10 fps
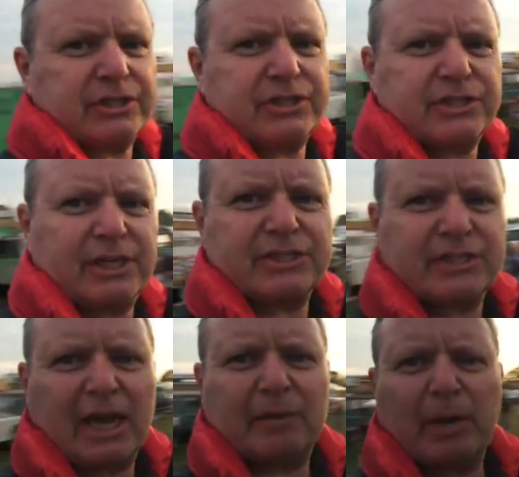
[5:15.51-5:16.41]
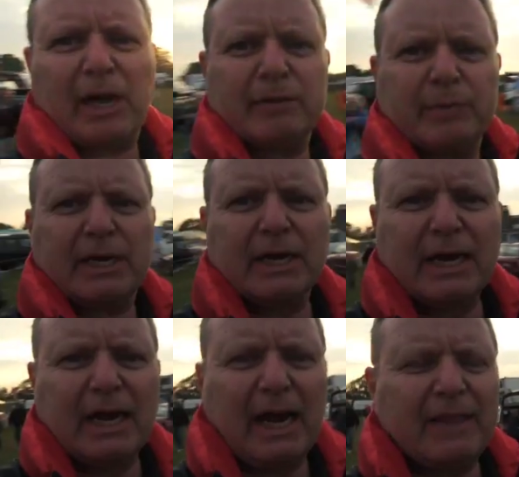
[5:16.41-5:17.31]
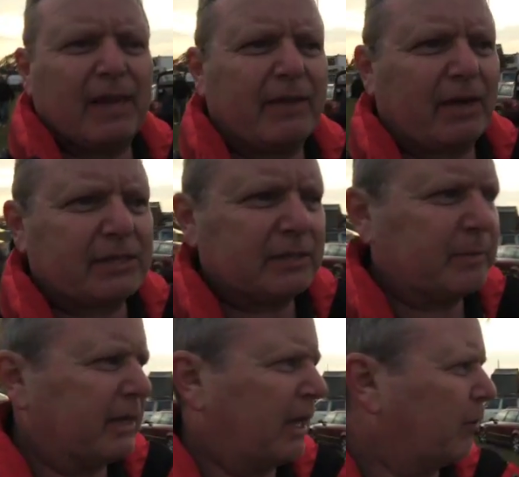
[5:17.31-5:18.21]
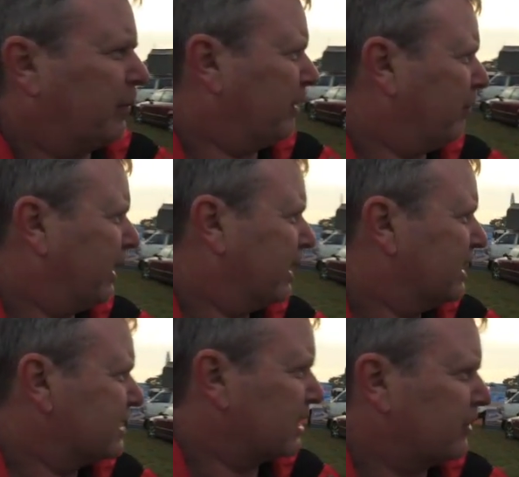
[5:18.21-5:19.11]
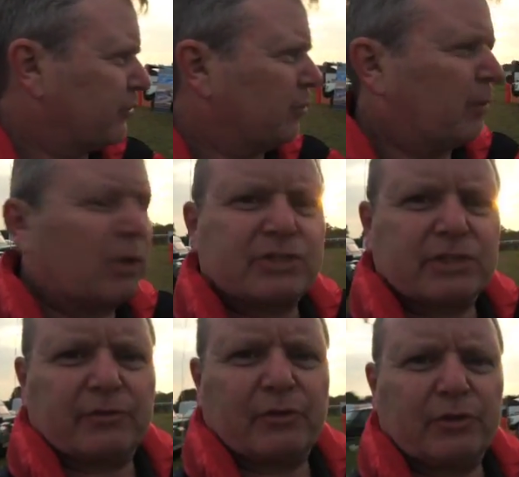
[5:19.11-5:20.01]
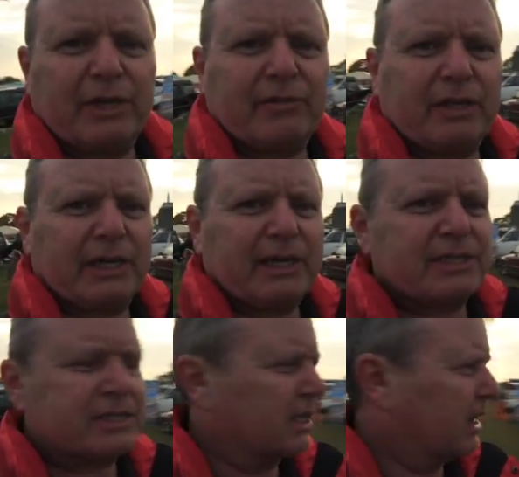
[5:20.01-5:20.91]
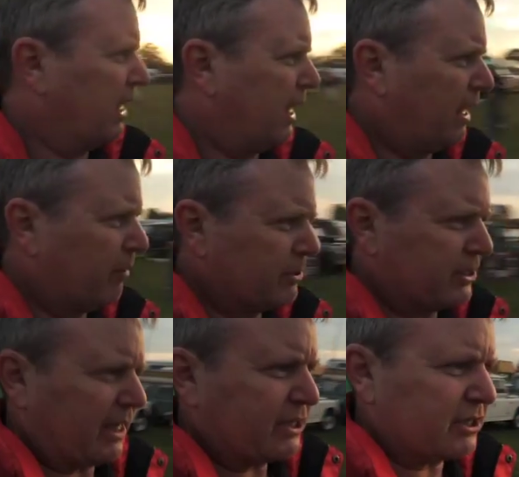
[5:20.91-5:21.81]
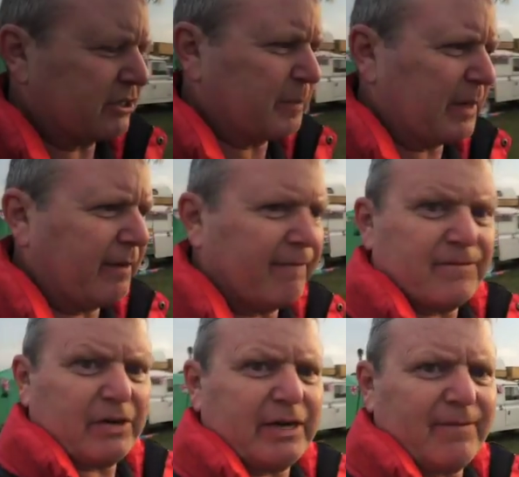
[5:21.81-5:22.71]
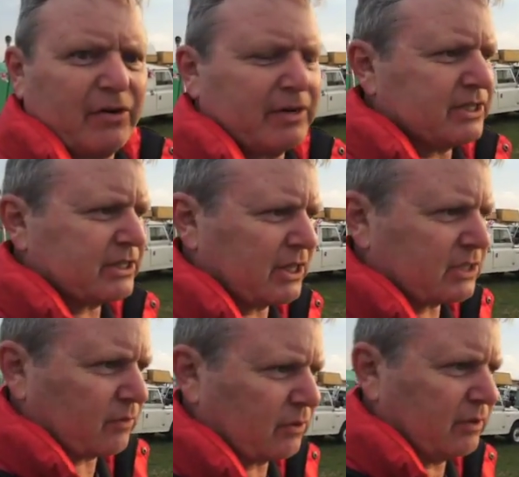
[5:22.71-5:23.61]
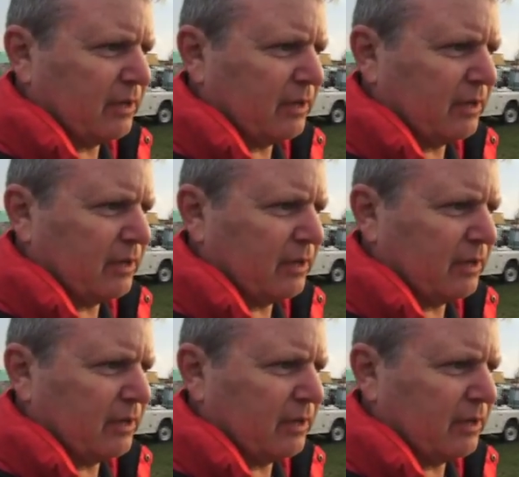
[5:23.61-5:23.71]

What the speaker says: This is their stand behind me, and they've actually been helping me sell a few books and a few DVDs, which actually has been very, very successful.